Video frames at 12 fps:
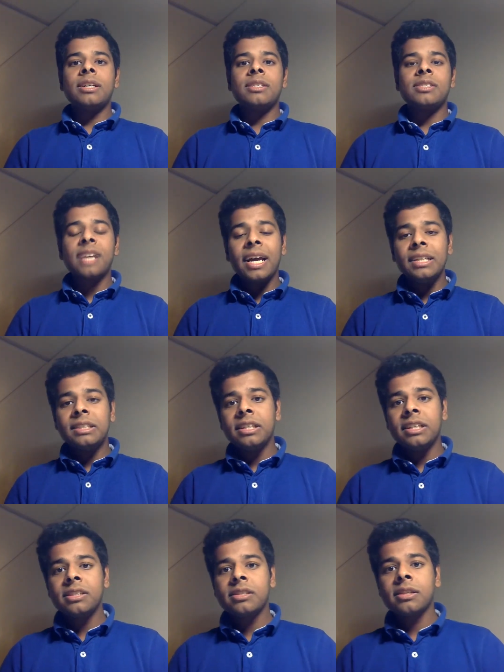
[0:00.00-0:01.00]

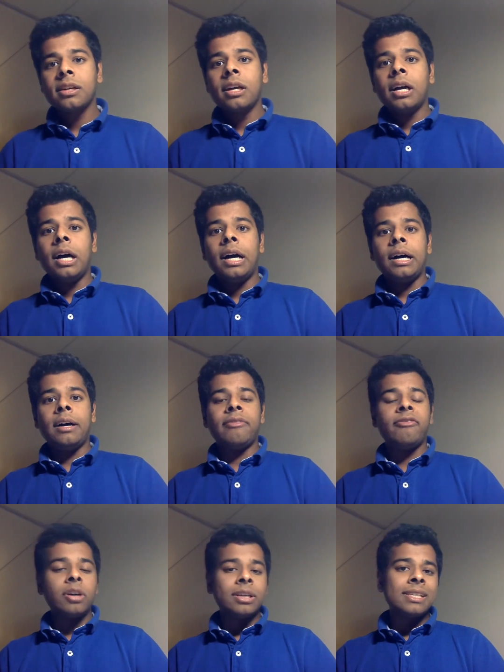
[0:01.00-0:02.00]
scientists,
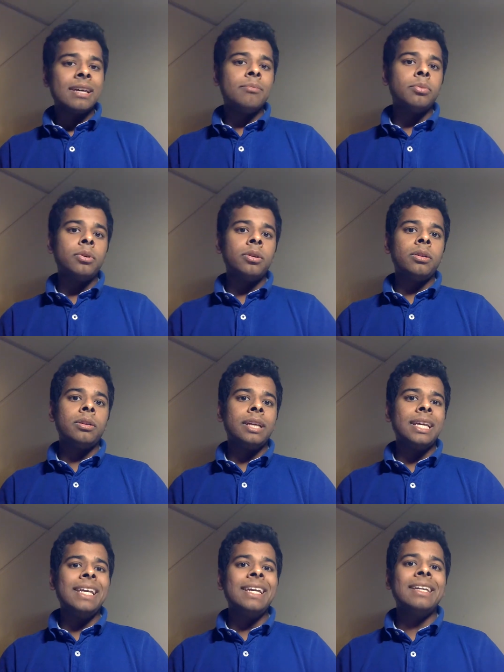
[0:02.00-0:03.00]
for example,
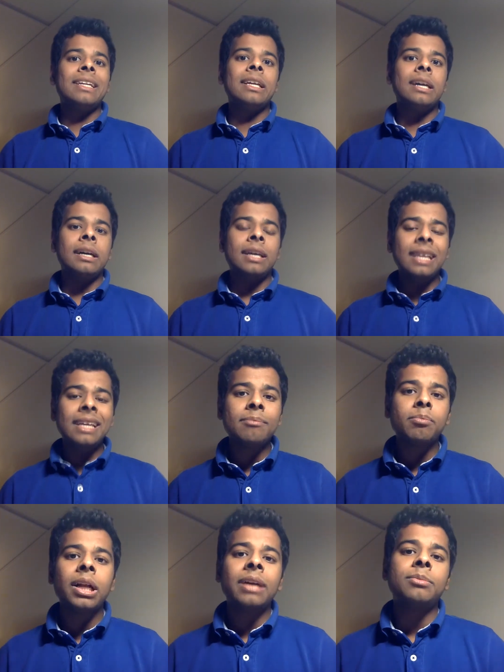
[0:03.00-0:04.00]
Ian
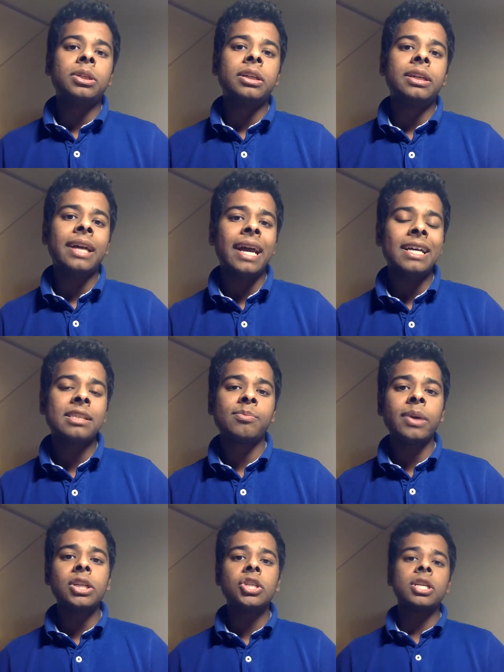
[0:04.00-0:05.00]
Plimer, has
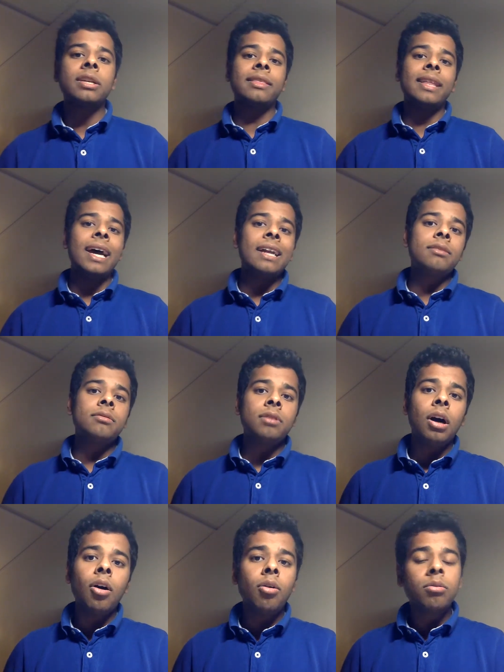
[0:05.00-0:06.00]
mentioned that,
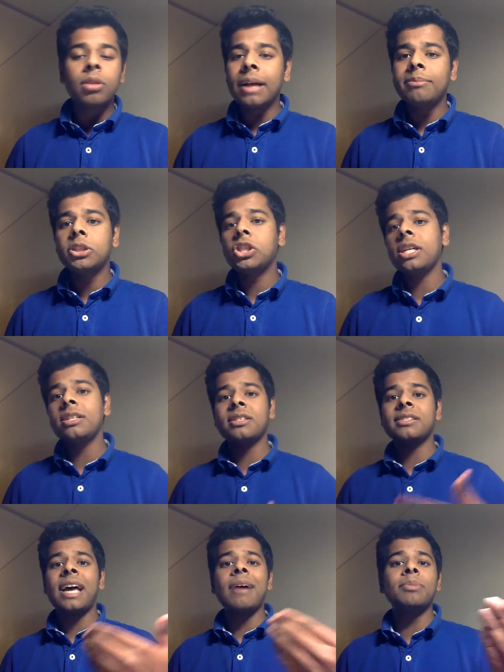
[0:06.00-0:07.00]
climate change
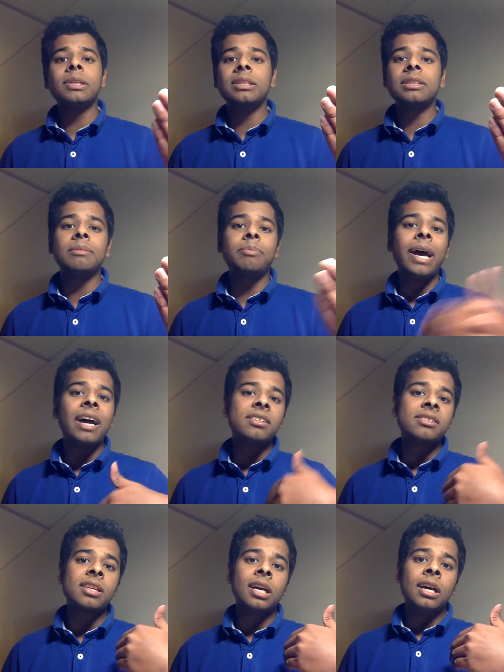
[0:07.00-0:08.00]
has happened in the
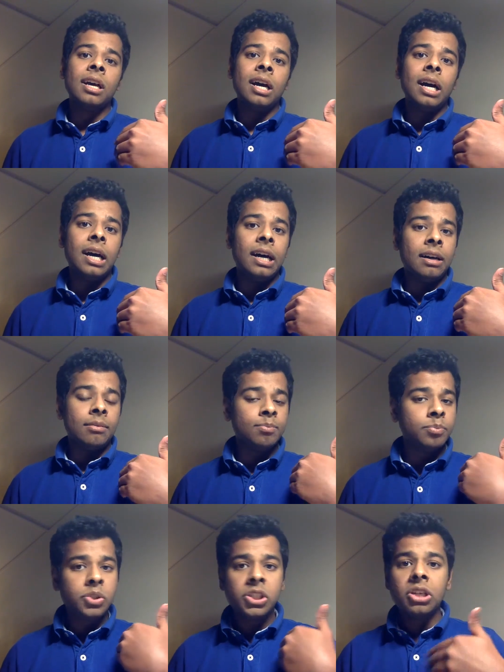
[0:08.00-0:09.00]
past.
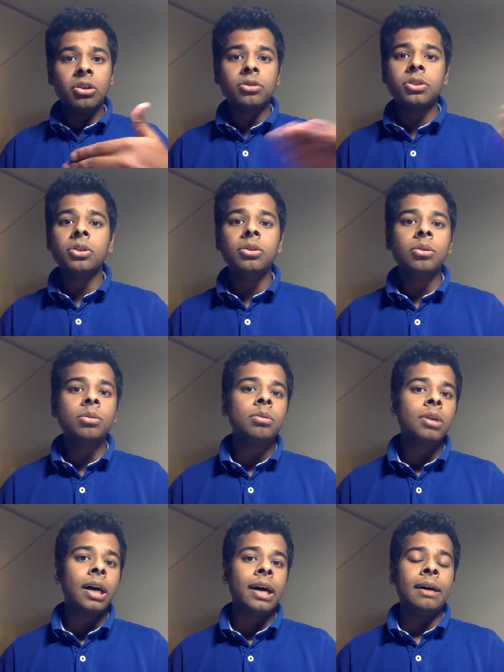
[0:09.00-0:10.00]

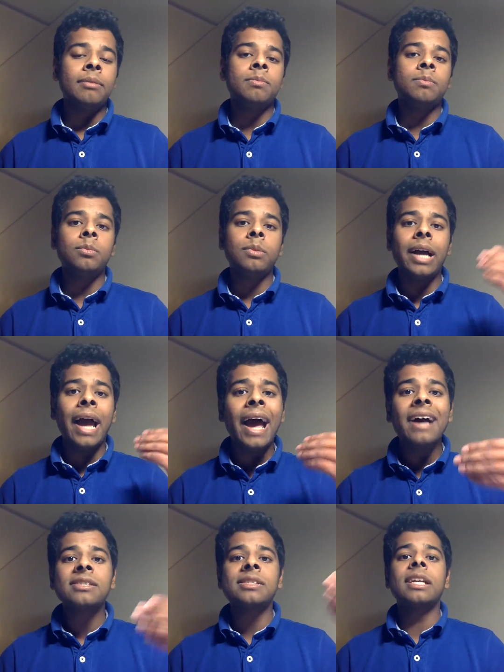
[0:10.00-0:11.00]
CO2
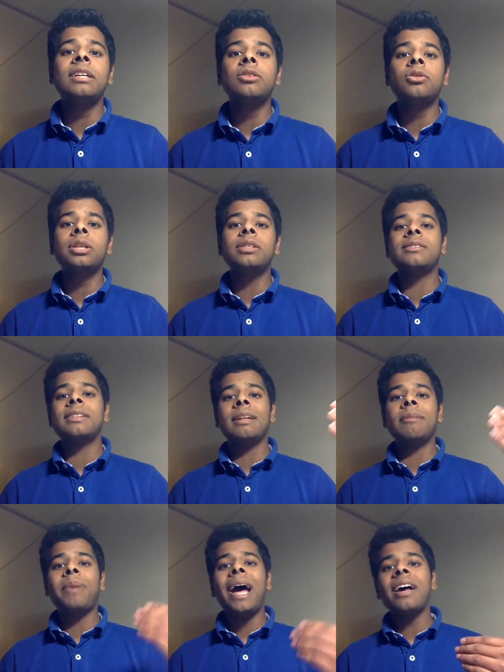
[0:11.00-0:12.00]
has increased in
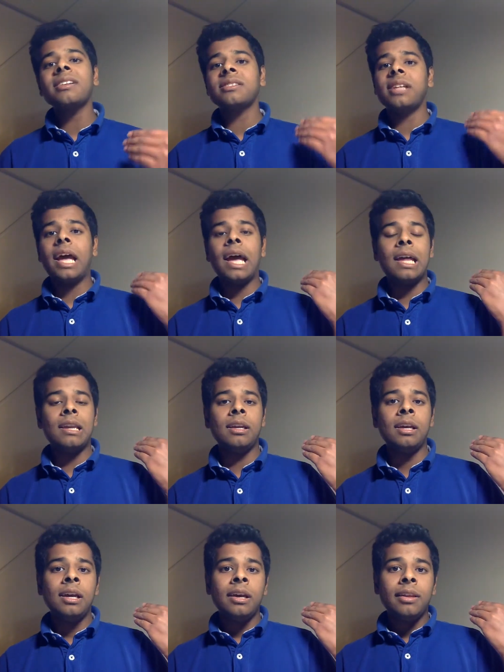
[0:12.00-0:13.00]
the past,
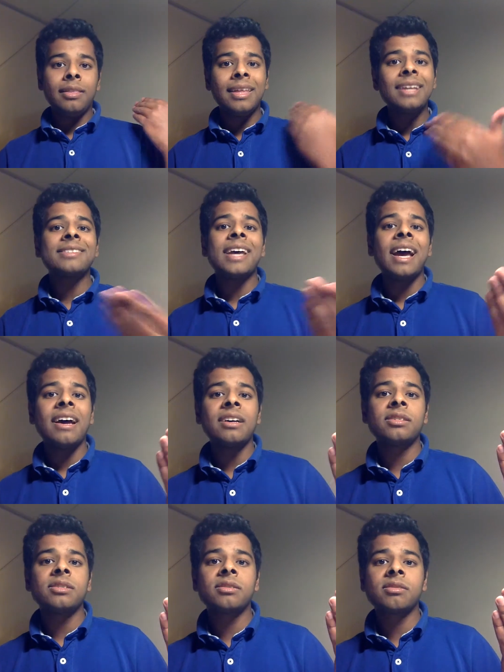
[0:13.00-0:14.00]
and this
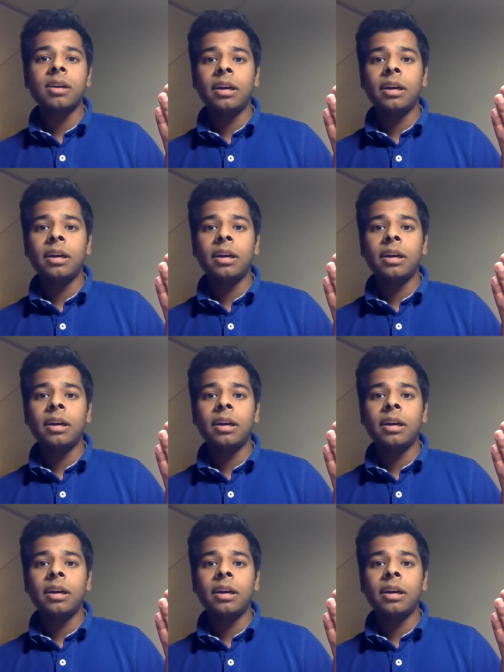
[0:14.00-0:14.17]
has